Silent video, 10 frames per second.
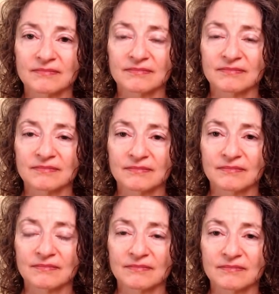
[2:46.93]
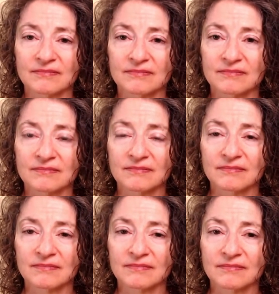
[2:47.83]

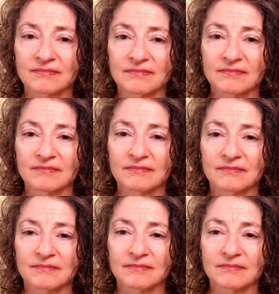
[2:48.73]
(not speaking)